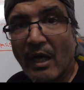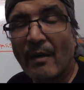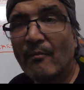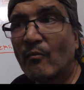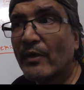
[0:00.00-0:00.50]

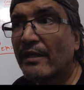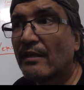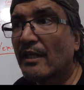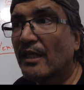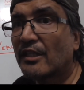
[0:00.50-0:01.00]
I'm
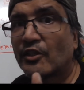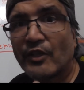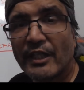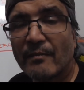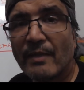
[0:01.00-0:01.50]
with uh,
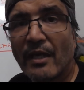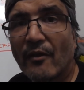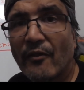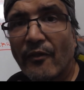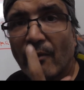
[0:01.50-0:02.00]
Trillium
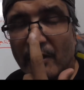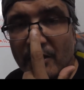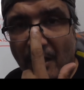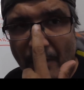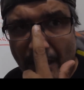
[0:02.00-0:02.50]
Health
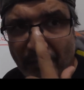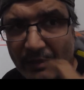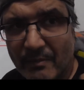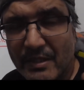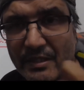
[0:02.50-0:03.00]
because I'm here
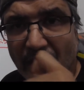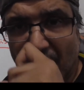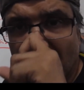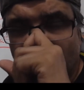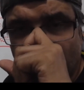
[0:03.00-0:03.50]
in
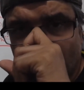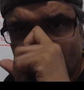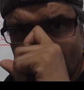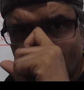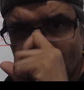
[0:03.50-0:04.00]
Mississauga
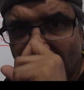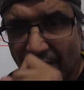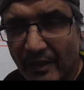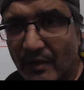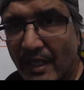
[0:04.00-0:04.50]
in uh,
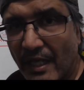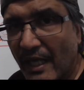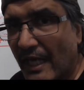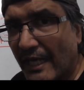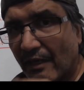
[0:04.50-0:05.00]
Ontario,
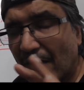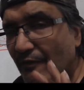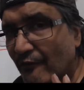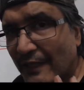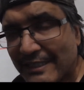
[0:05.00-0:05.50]
and I have
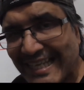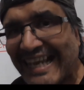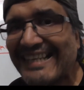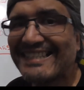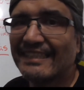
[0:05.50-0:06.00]
a
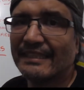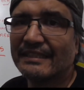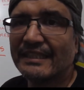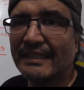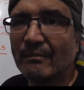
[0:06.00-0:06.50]
fantastic
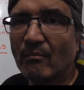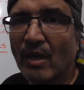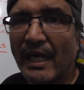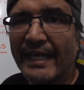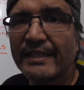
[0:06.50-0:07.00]
team.
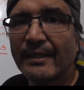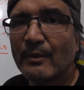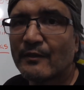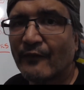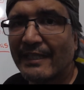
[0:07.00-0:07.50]
My endo
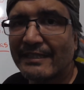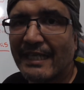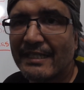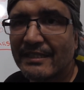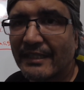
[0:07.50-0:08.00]
is
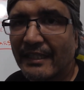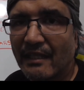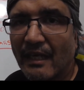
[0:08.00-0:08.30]
fantastic.